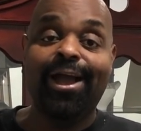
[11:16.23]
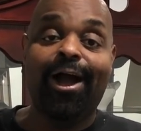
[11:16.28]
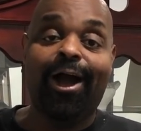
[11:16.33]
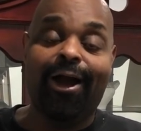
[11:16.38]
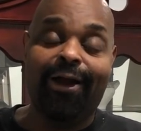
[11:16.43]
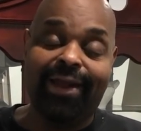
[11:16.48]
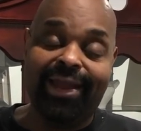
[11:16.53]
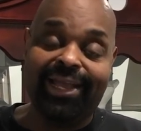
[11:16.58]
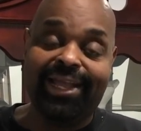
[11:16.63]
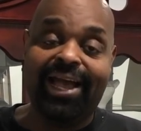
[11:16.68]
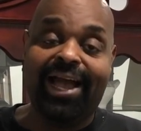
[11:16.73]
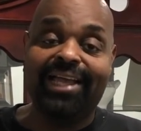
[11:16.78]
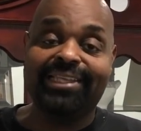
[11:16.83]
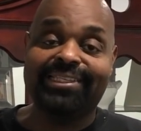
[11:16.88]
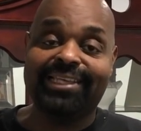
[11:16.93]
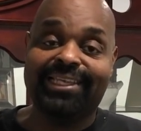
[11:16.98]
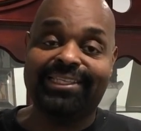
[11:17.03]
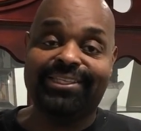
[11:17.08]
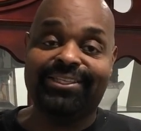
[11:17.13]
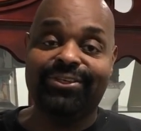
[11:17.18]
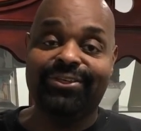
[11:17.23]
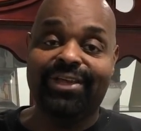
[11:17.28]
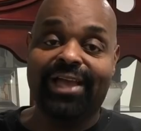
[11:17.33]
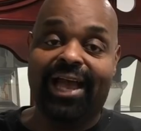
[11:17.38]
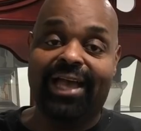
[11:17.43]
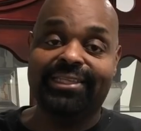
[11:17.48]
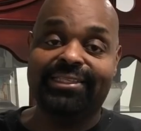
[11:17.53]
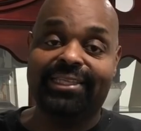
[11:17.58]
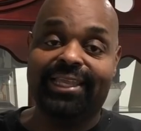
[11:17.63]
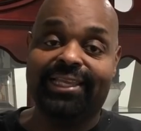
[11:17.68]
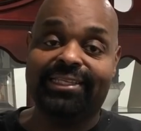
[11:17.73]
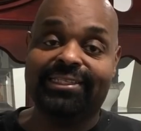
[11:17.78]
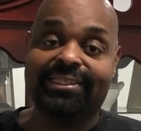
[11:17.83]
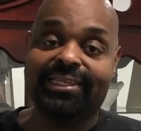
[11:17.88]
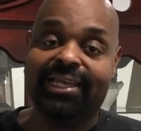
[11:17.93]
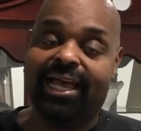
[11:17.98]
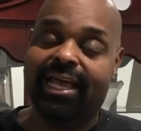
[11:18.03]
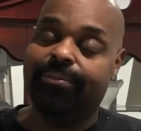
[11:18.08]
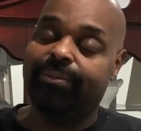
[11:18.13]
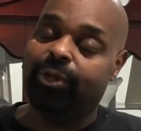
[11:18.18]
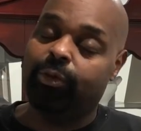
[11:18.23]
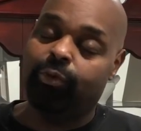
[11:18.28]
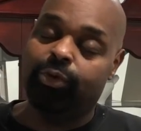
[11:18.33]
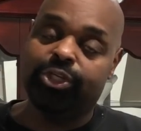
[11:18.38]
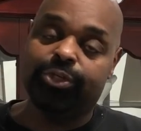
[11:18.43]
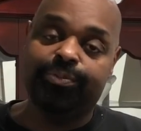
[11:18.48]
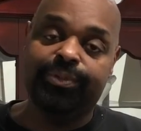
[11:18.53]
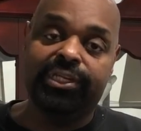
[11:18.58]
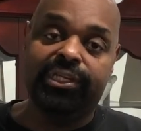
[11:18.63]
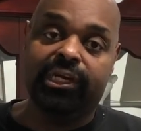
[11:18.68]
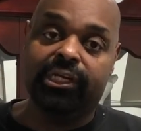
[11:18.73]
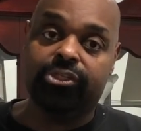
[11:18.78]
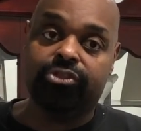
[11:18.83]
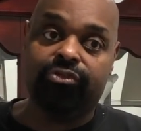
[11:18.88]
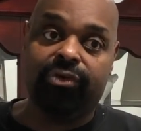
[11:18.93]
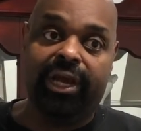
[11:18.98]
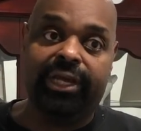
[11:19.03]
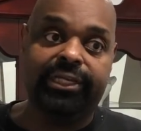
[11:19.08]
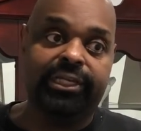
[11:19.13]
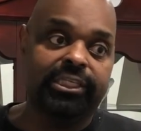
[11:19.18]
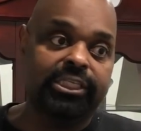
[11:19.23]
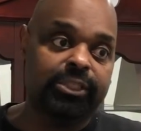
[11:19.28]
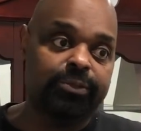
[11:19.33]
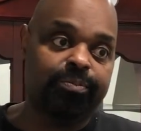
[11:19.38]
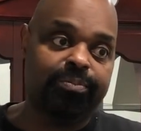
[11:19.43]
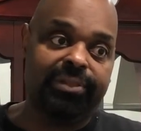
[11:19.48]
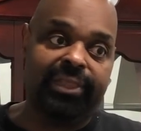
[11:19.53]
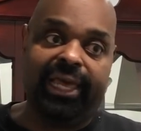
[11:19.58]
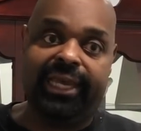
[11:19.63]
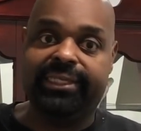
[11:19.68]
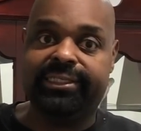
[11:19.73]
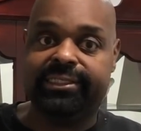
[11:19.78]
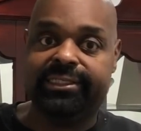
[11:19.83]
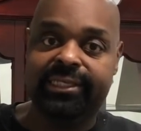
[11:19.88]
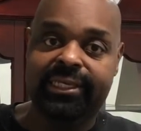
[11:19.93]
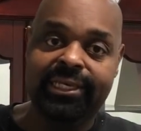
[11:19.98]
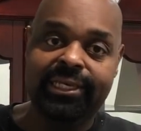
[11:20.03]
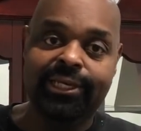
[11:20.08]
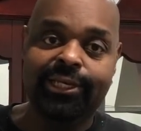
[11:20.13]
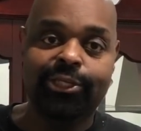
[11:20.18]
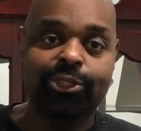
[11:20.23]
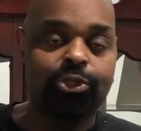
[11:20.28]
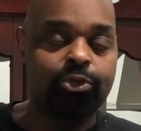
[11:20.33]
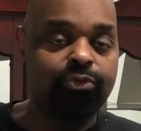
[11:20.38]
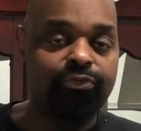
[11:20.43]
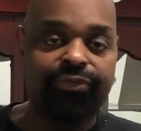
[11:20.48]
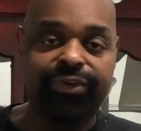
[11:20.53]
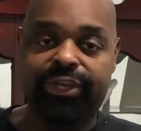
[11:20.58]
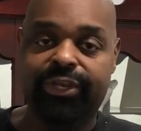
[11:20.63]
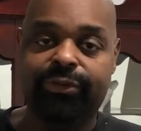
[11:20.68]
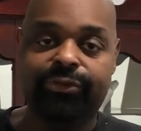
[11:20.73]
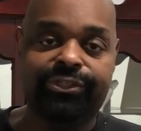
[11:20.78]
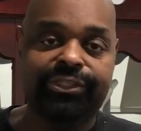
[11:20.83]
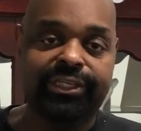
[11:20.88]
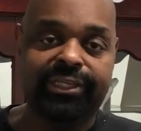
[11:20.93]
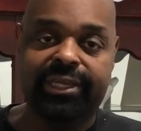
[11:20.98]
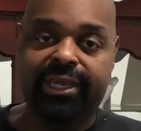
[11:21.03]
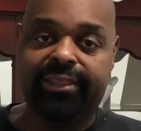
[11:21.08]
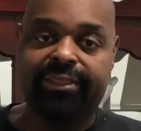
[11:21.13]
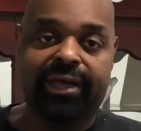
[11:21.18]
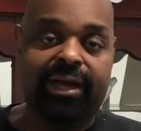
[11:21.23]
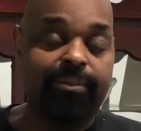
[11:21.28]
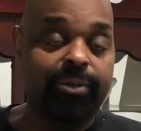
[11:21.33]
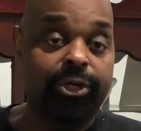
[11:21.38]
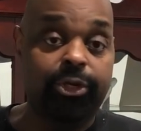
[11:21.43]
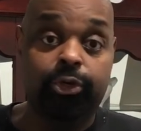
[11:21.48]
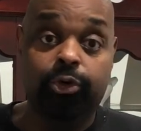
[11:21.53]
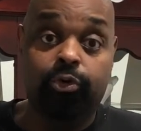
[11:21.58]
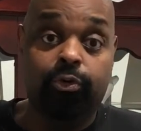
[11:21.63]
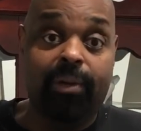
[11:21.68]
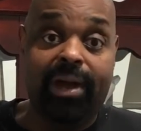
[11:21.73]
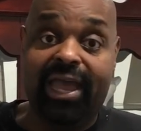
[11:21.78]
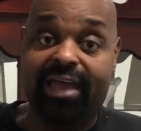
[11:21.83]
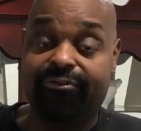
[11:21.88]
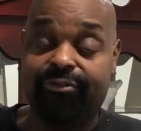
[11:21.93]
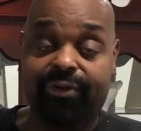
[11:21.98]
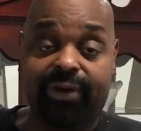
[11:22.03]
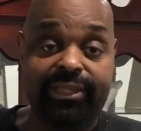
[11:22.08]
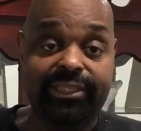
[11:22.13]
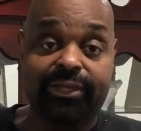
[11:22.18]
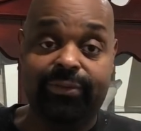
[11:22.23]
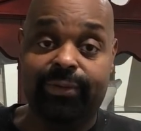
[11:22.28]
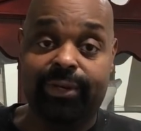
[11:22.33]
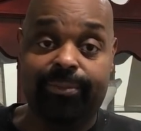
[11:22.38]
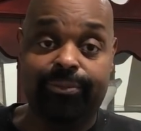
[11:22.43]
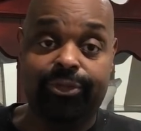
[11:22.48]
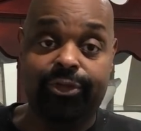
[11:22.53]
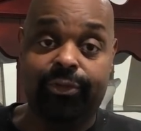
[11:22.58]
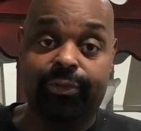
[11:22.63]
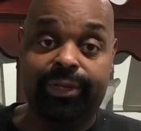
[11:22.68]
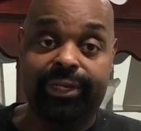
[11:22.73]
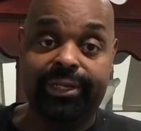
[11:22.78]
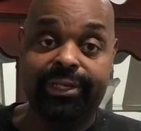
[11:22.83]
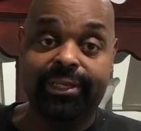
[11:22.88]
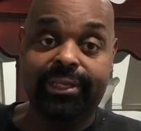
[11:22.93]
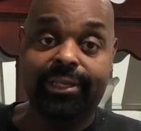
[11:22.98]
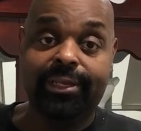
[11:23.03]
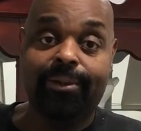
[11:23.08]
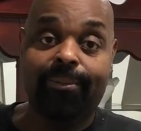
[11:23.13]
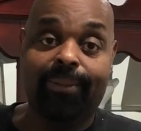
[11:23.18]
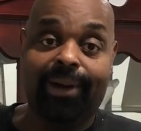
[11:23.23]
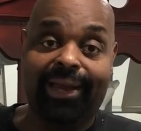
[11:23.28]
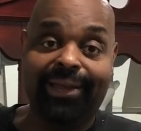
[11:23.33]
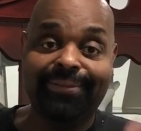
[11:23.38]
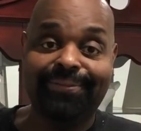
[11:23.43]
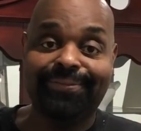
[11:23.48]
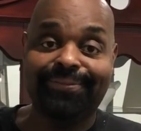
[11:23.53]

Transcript: All right, guys, I'll see you guys next time, and wish me luck trying to splice 2 videos together. I'm a noob. I have no idea what I'm doing. Bye.